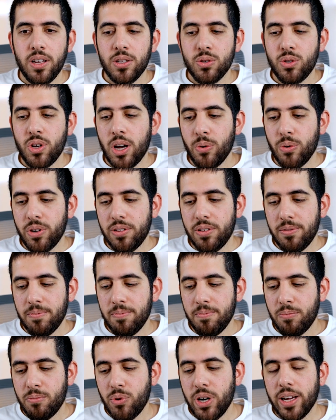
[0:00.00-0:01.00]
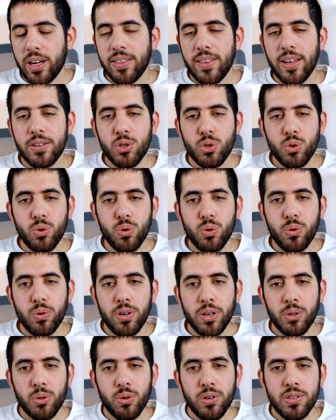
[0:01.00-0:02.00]
So I would break that shoe
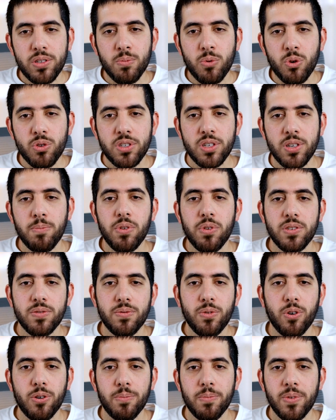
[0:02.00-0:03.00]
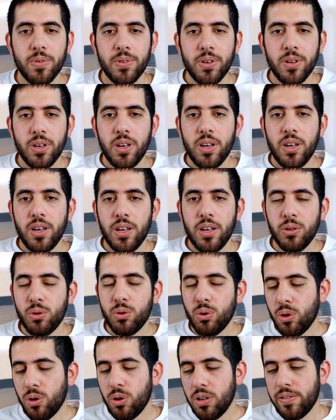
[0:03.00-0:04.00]
into its most simplest form and
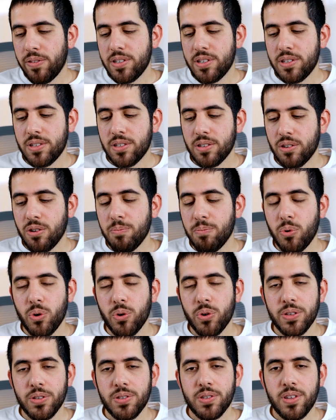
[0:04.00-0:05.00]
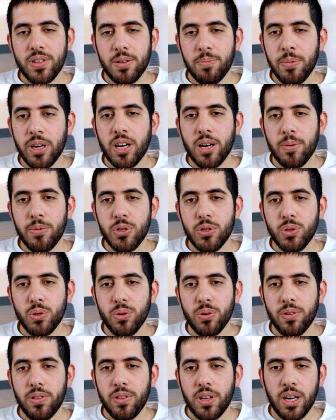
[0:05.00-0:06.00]
to all of its components that make up the
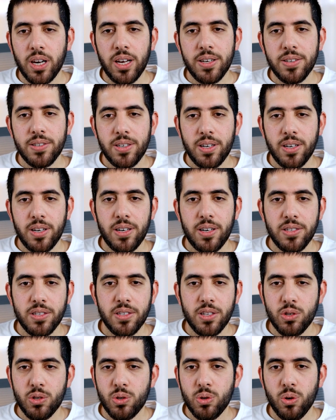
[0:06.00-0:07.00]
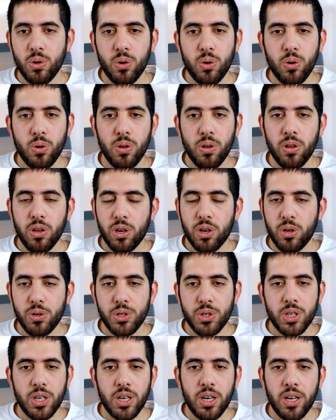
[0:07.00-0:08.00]
shoe the laces, the sole, the
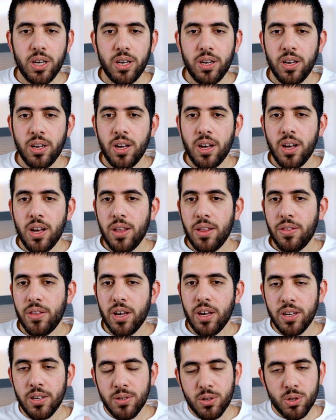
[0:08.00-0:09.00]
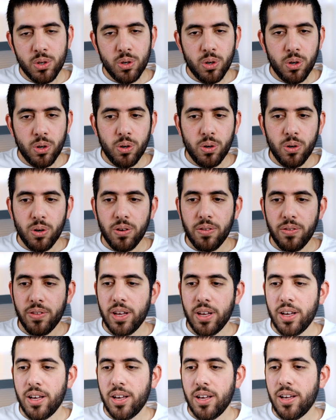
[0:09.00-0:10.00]
cushion, the insole,
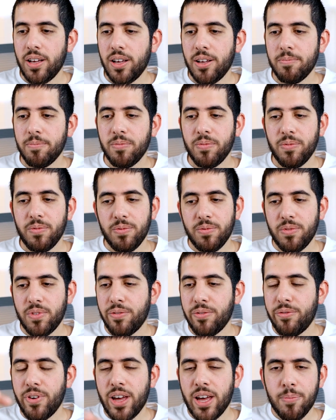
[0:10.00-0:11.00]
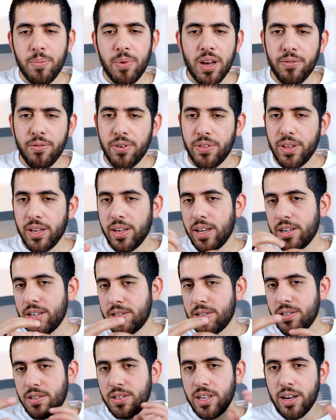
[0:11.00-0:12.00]
the, the vamp, everything. I
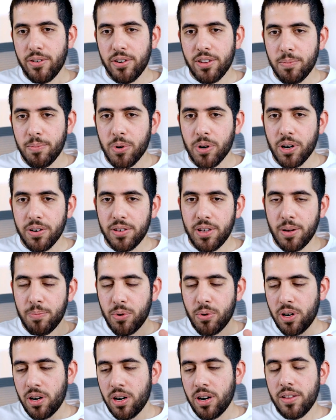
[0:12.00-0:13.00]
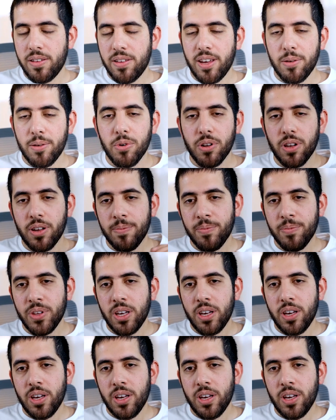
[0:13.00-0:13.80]
just tear it apart. I put it on a table.